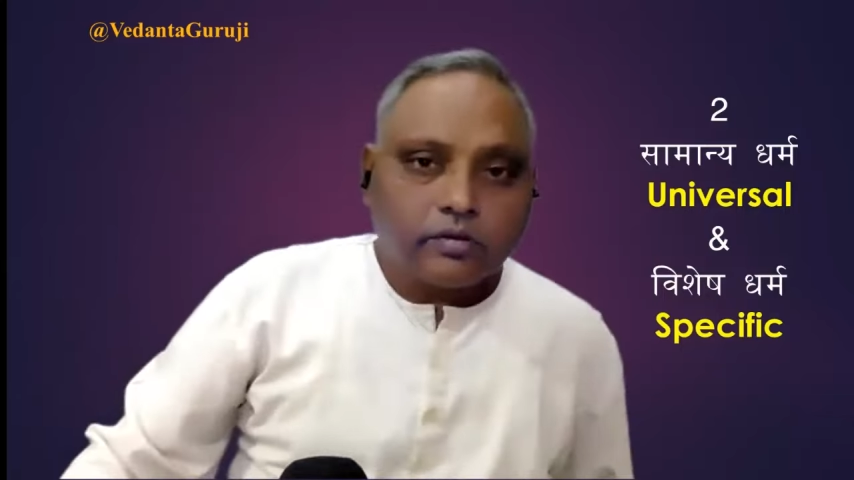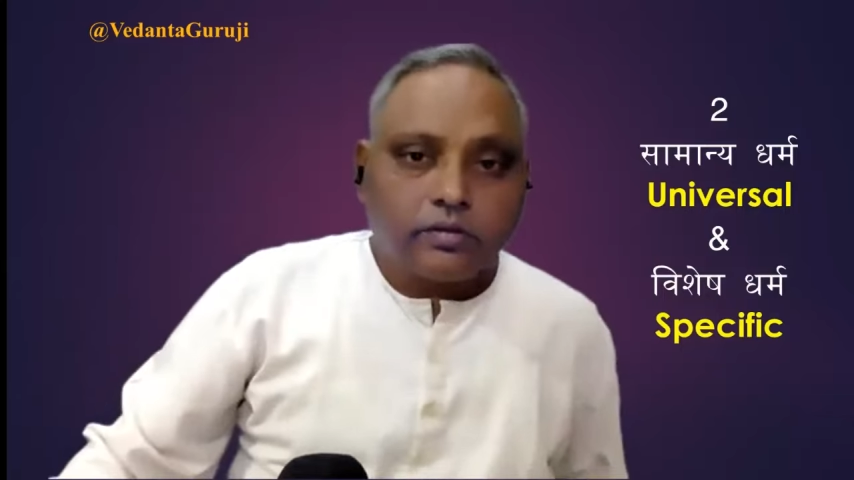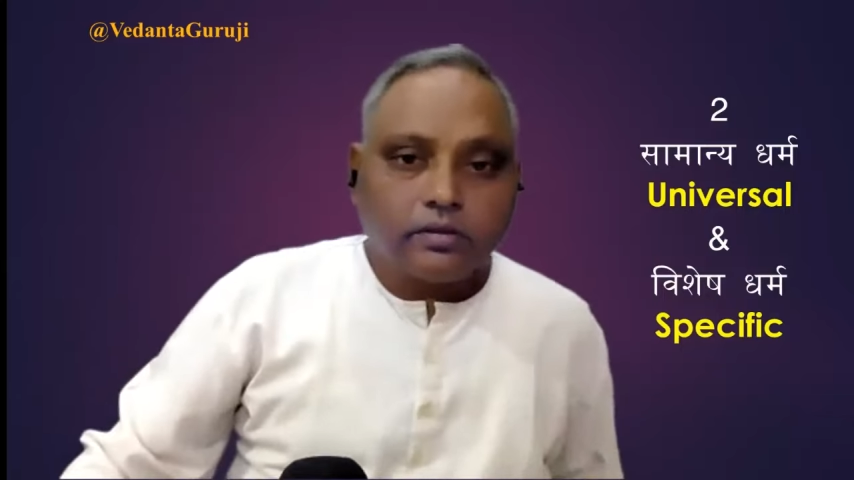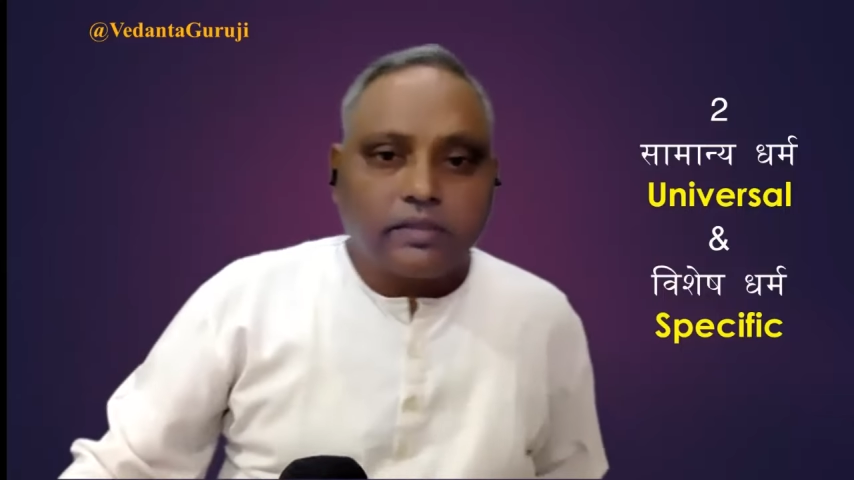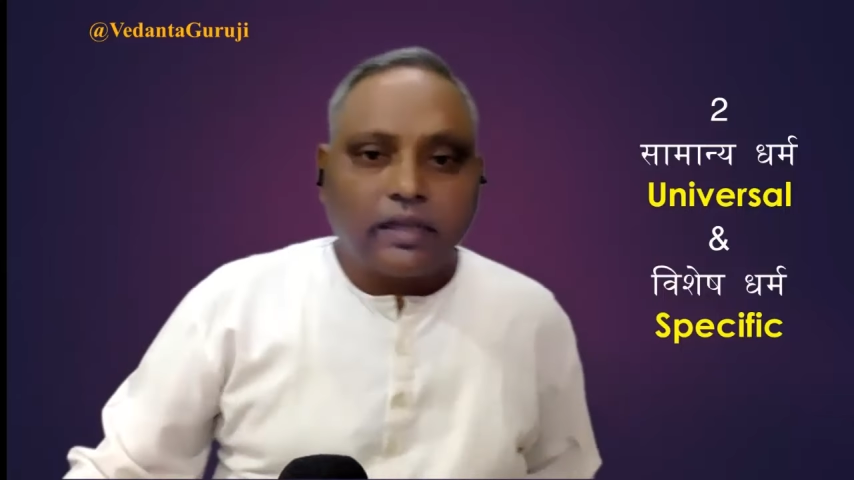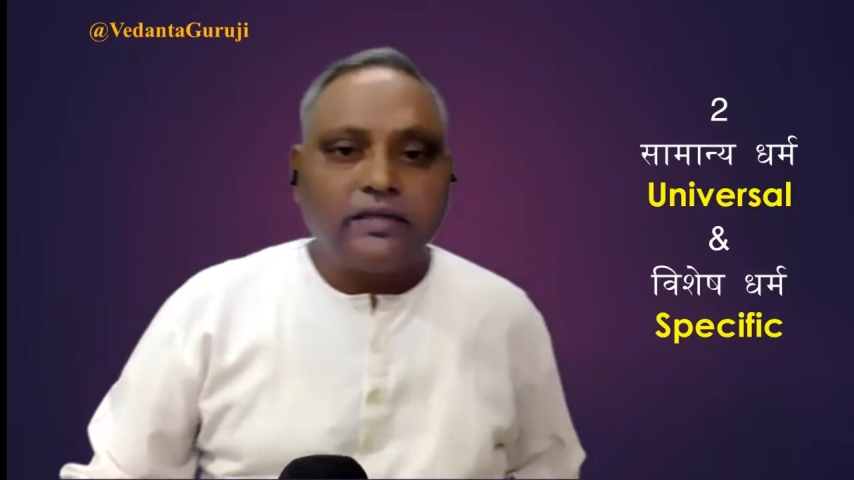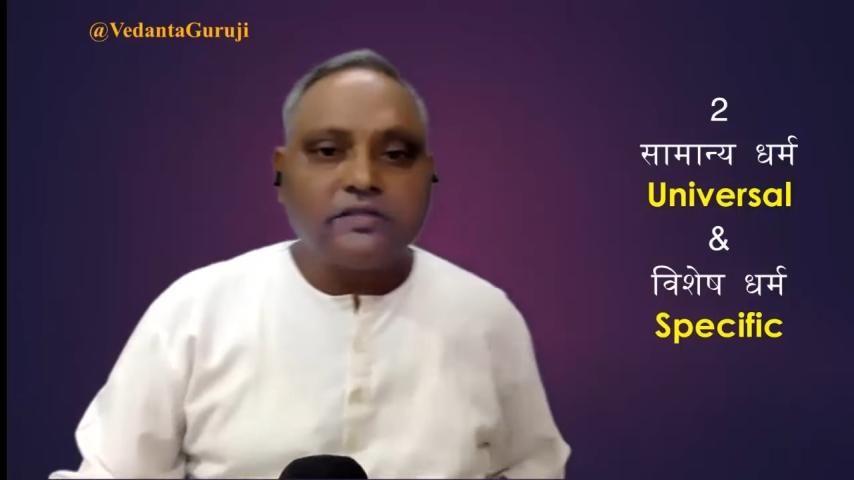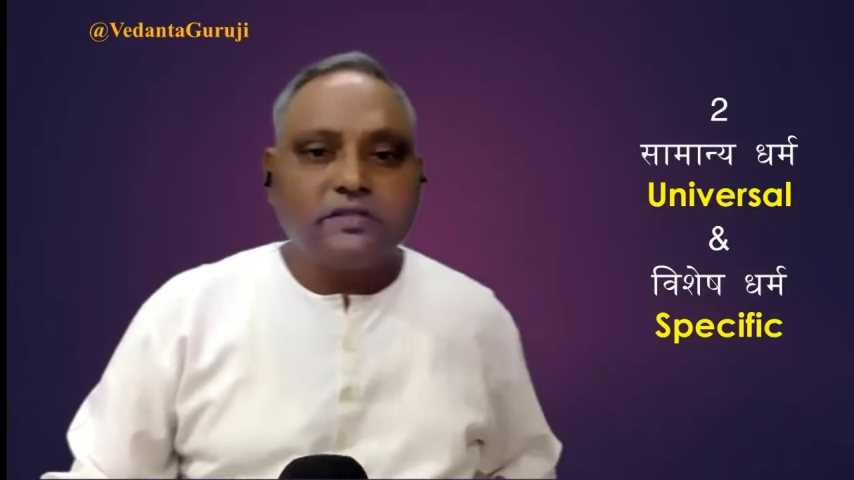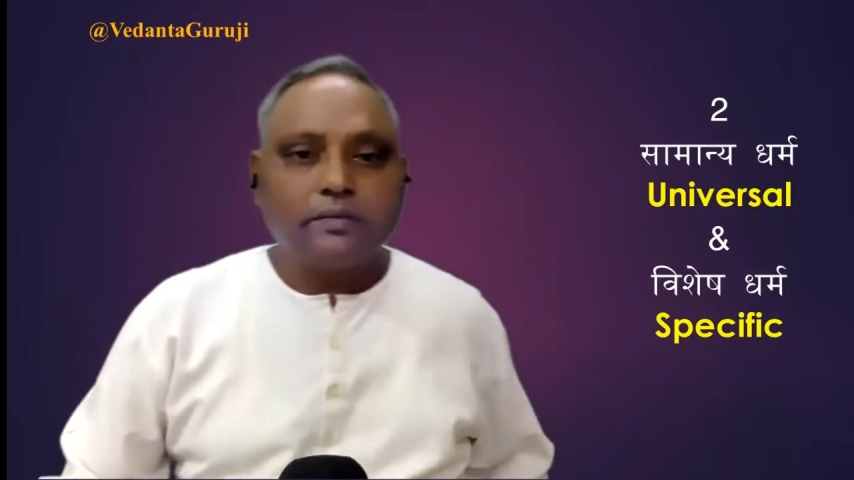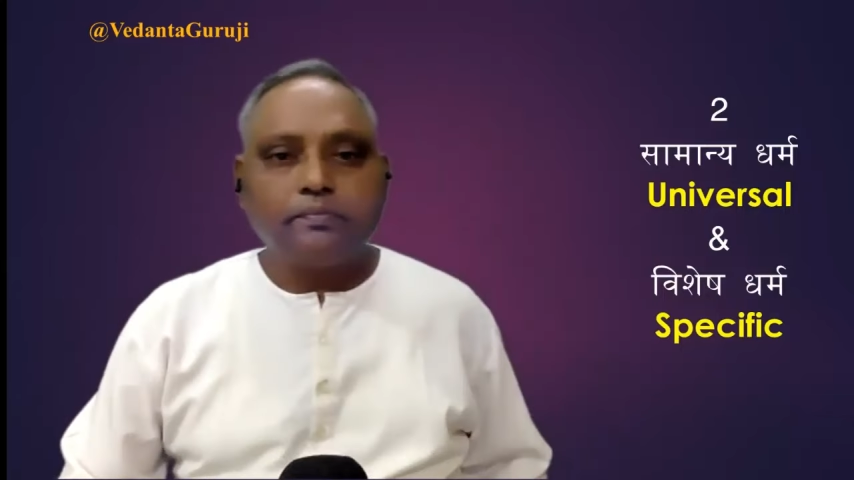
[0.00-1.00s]
That
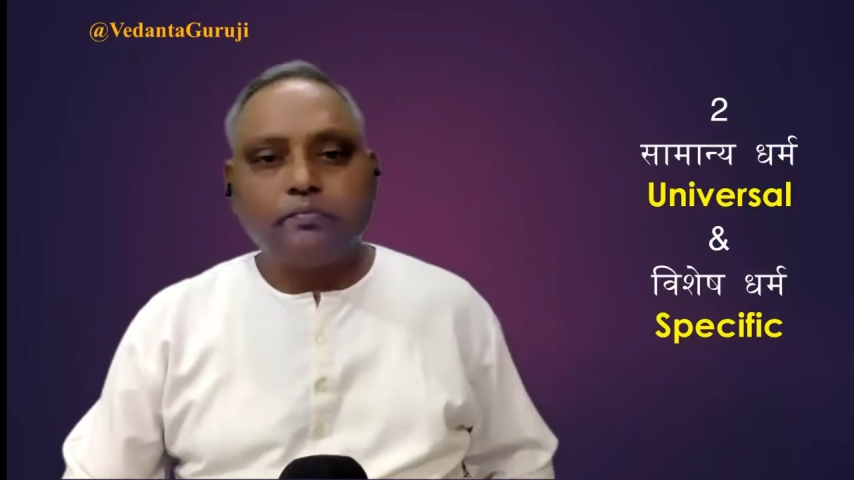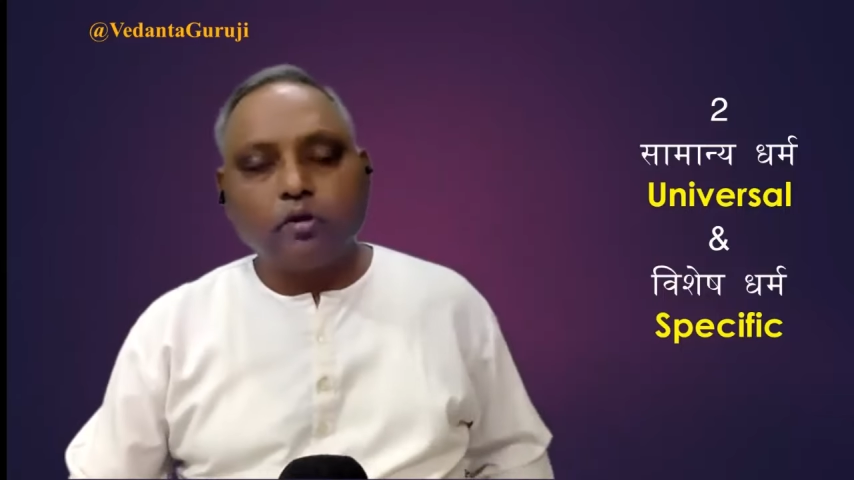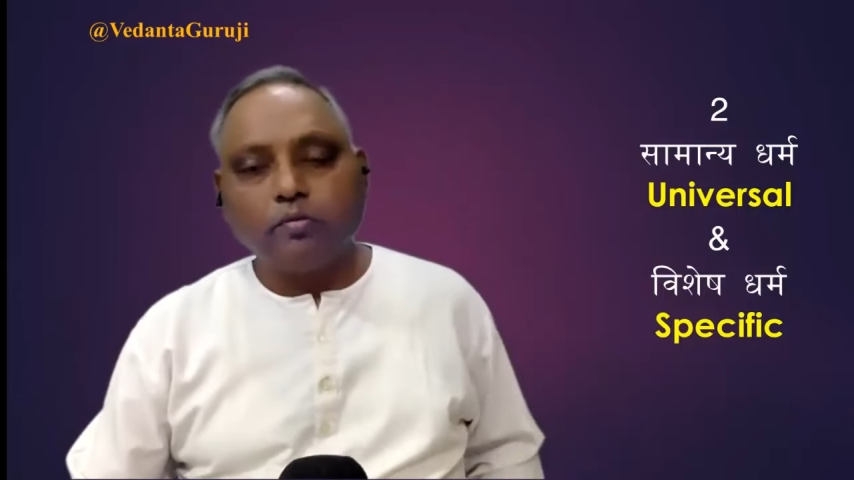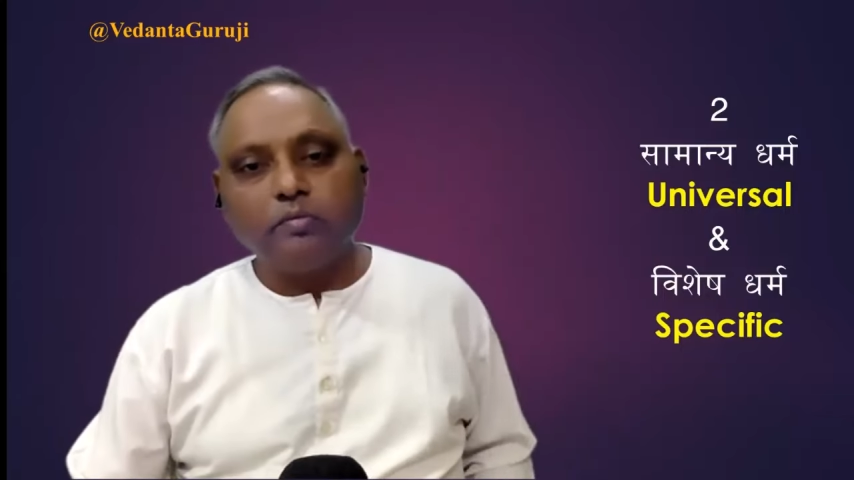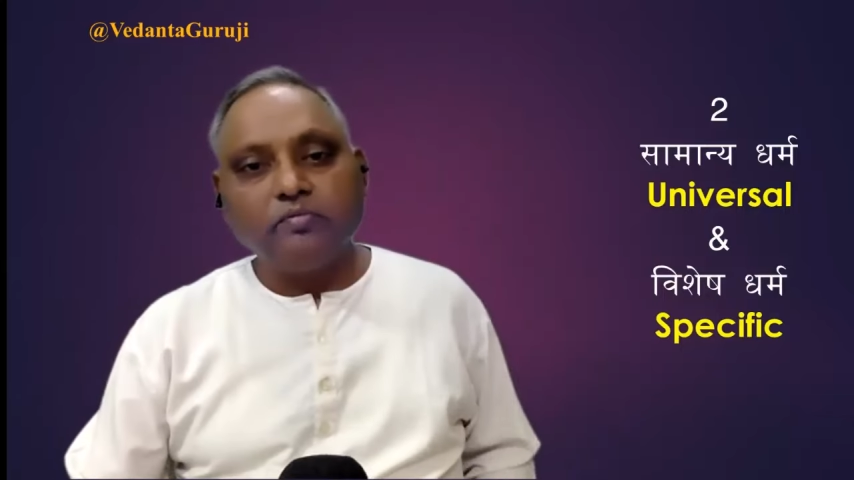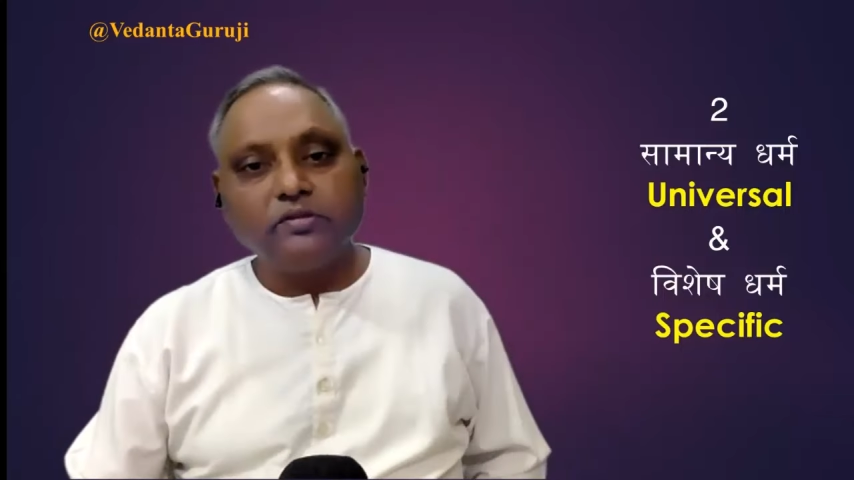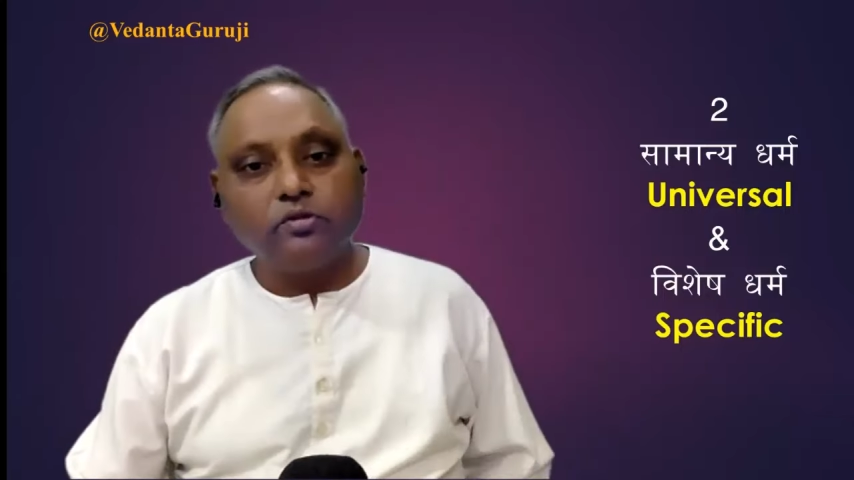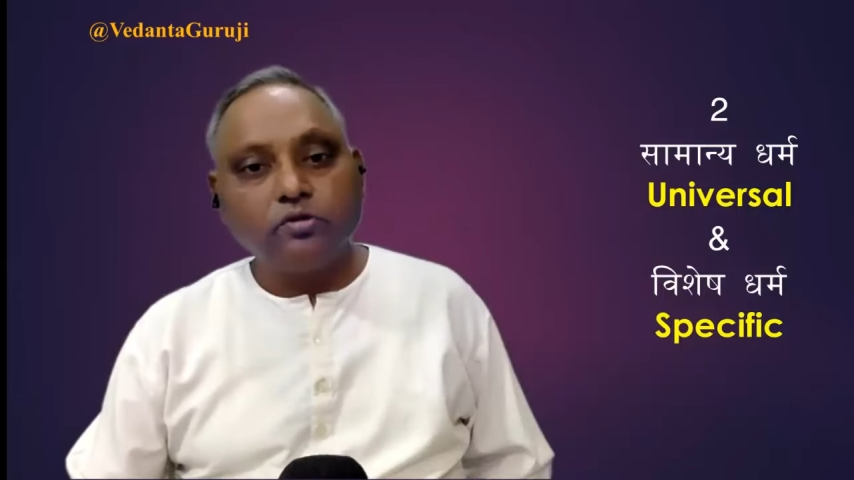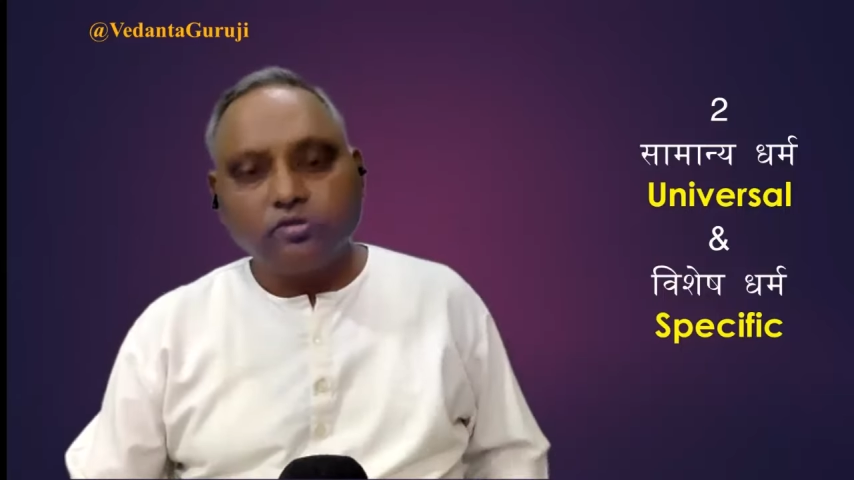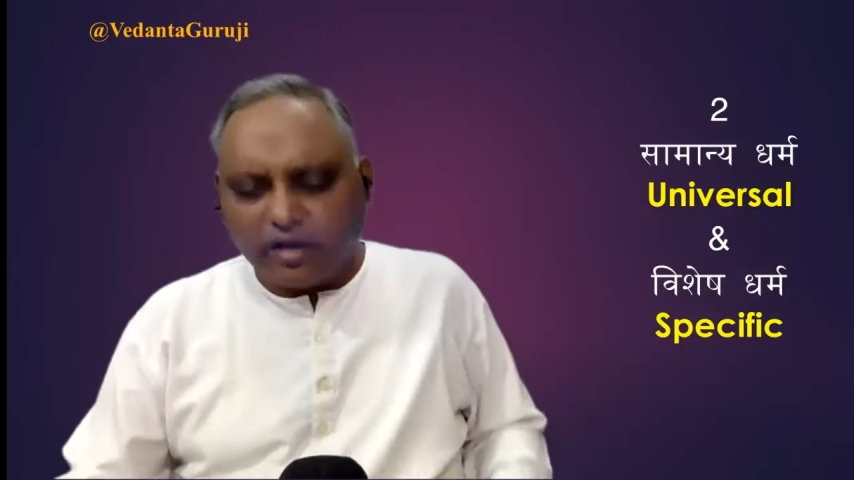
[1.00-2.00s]
is the problem with
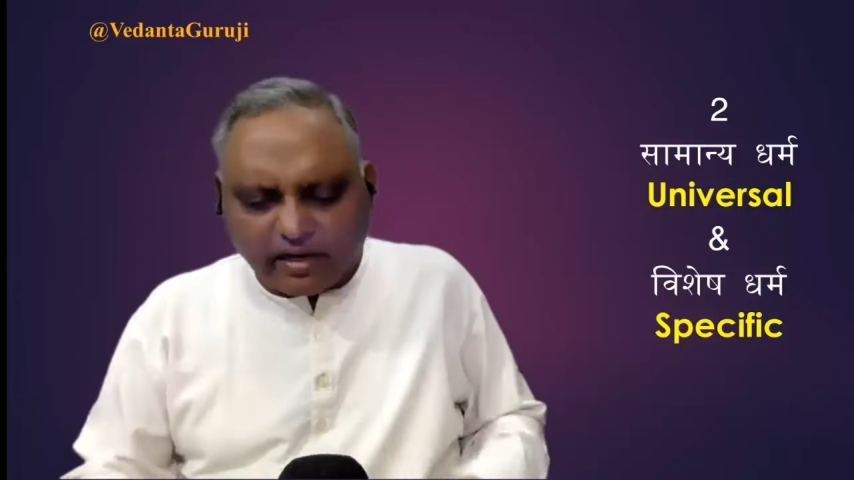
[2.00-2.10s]
Duryodhana,